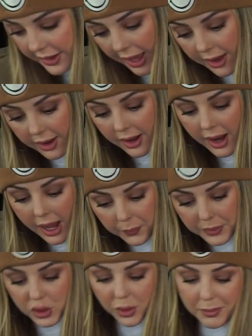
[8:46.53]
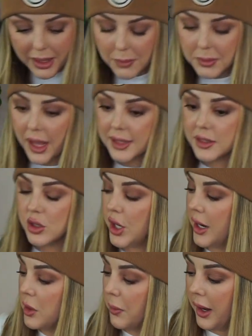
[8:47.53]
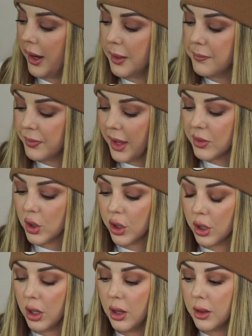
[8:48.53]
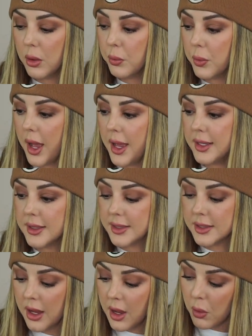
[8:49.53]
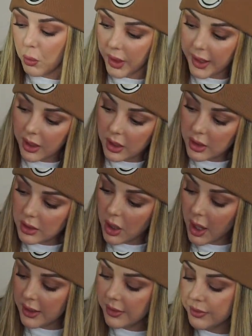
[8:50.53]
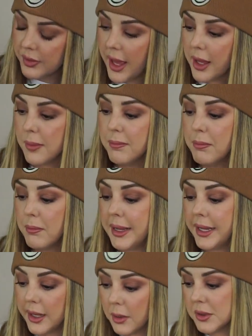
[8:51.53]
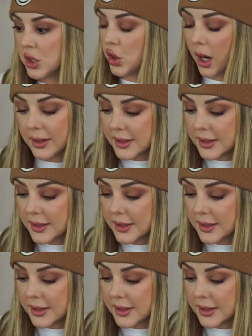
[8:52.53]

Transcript: yet. I went to a makeup class in January, and the girl was working on a lot of like medium to dark